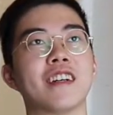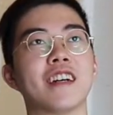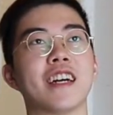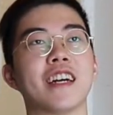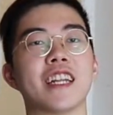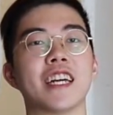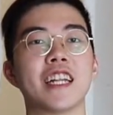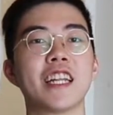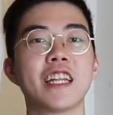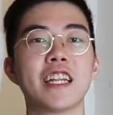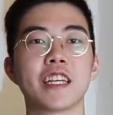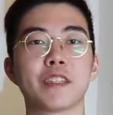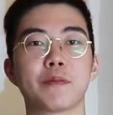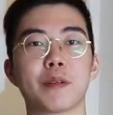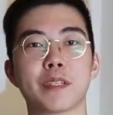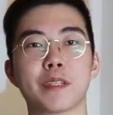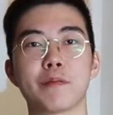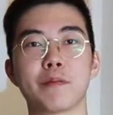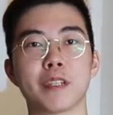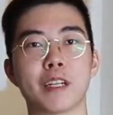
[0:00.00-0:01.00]
and I didn't
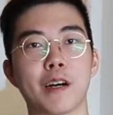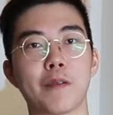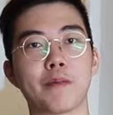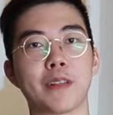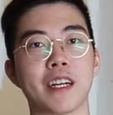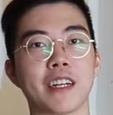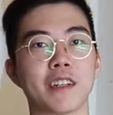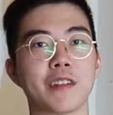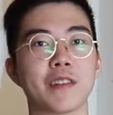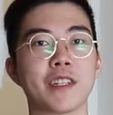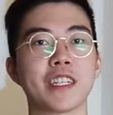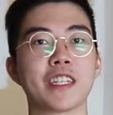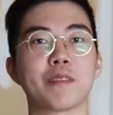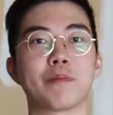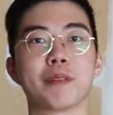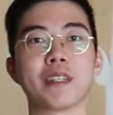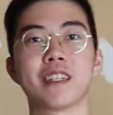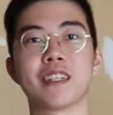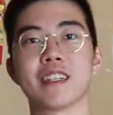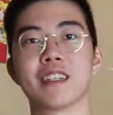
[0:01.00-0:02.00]
expect them to come that quick
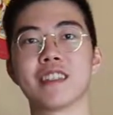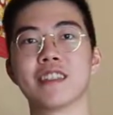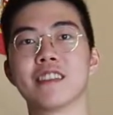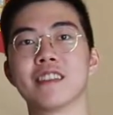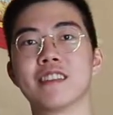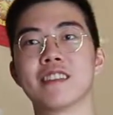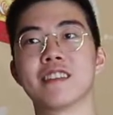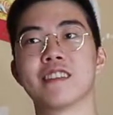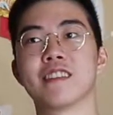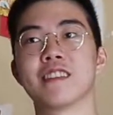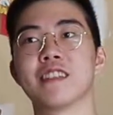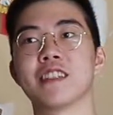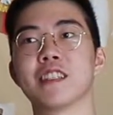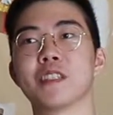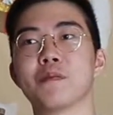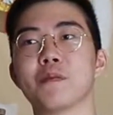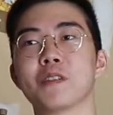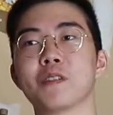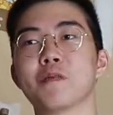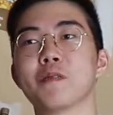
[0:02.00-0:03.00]
because it's
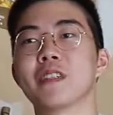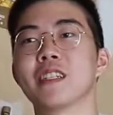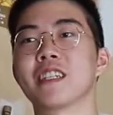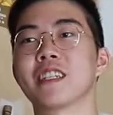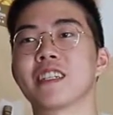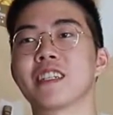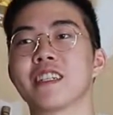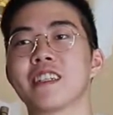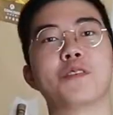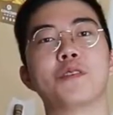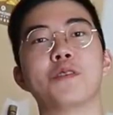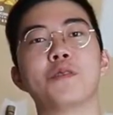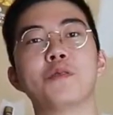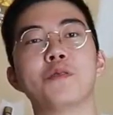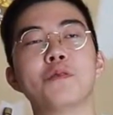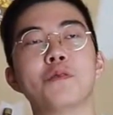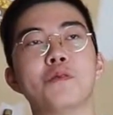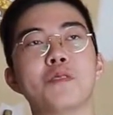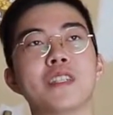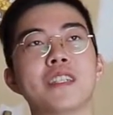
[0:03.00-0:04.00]
supposed to be like
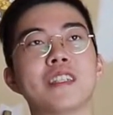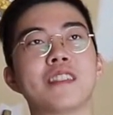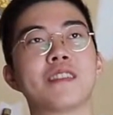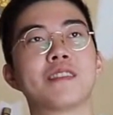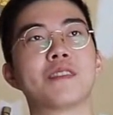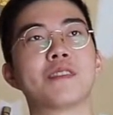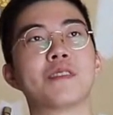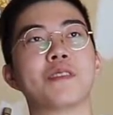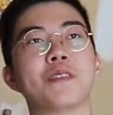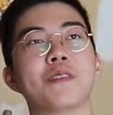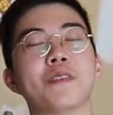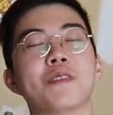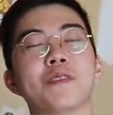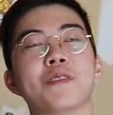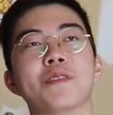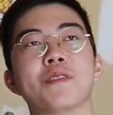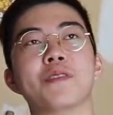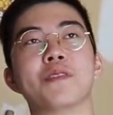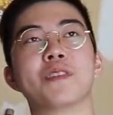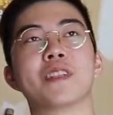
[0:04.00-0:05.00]
2 weeks to
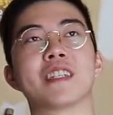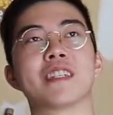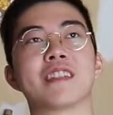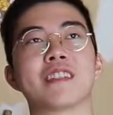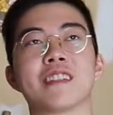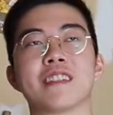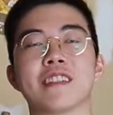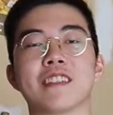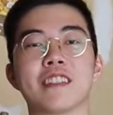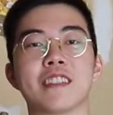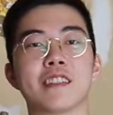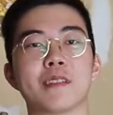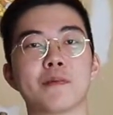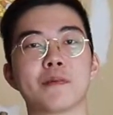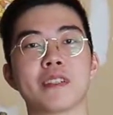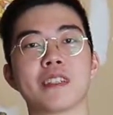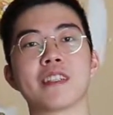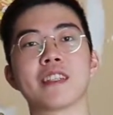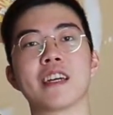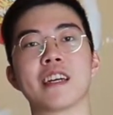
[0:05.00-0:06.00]
like 60
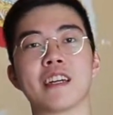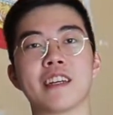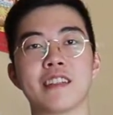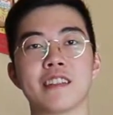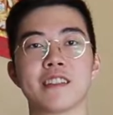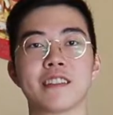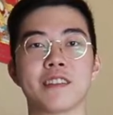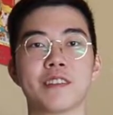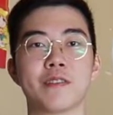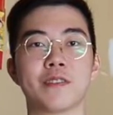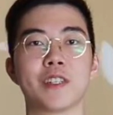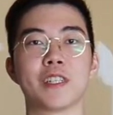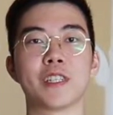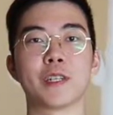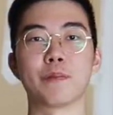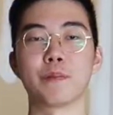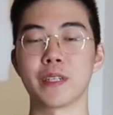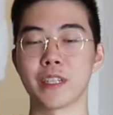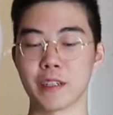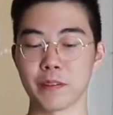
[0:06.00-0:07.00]
something days for
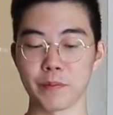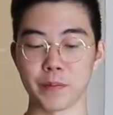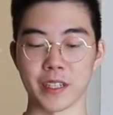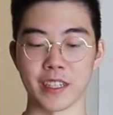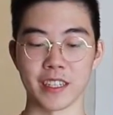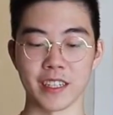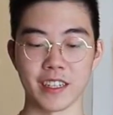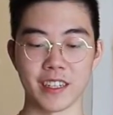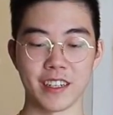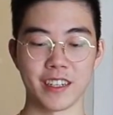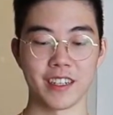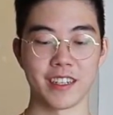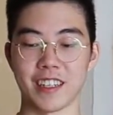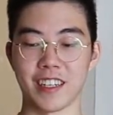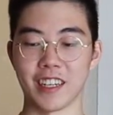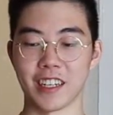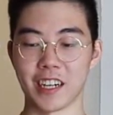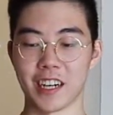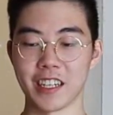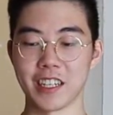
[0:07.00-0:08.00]
shipping, but
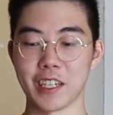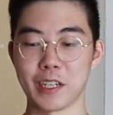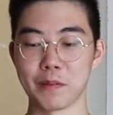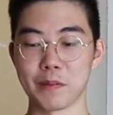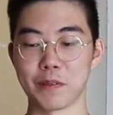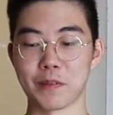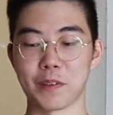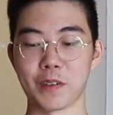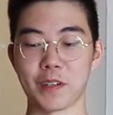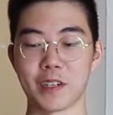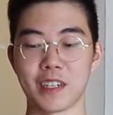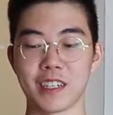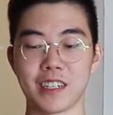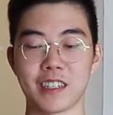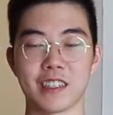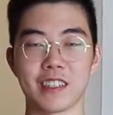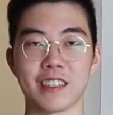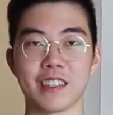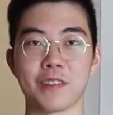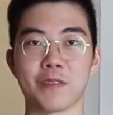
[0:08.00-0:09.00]
it got here before
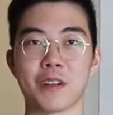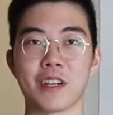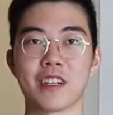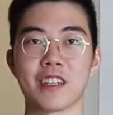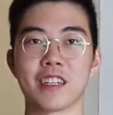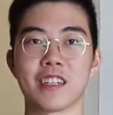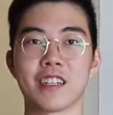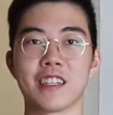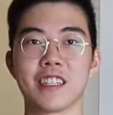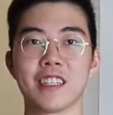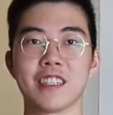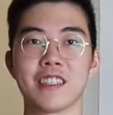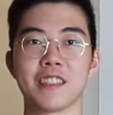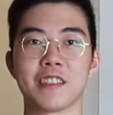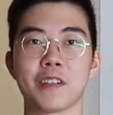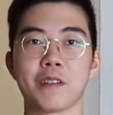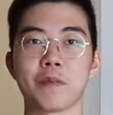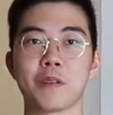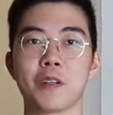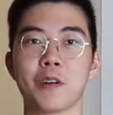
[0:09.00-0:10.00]
the wiring harness,
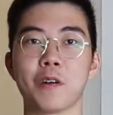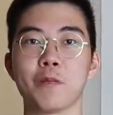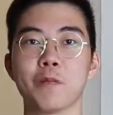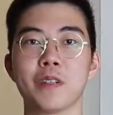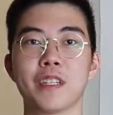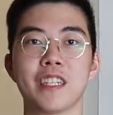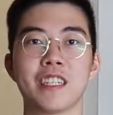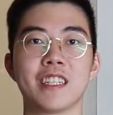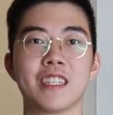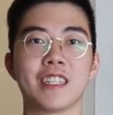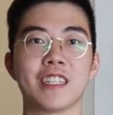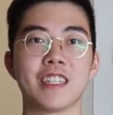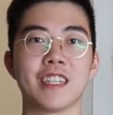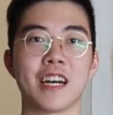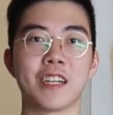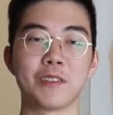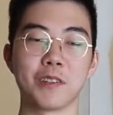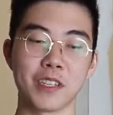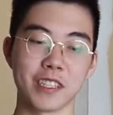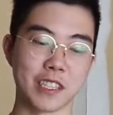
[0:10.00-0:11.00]
so I want to open it. I
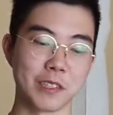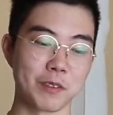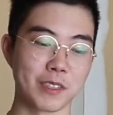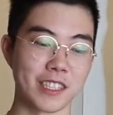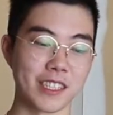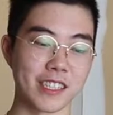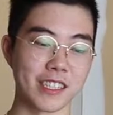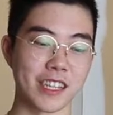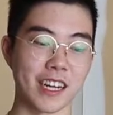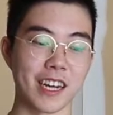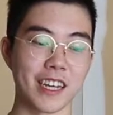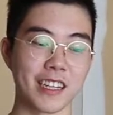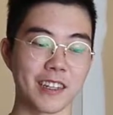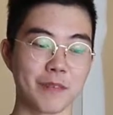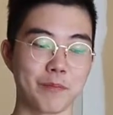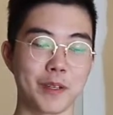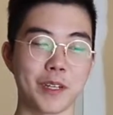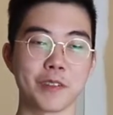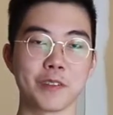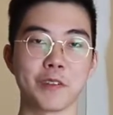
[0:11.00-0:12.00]
just want to see what's inside.
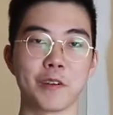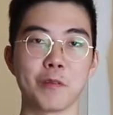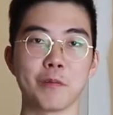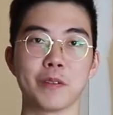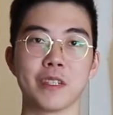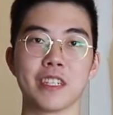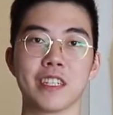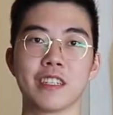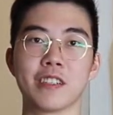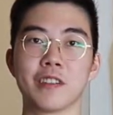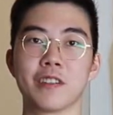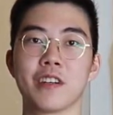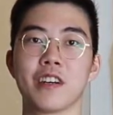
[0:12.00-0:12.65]
Might as well open it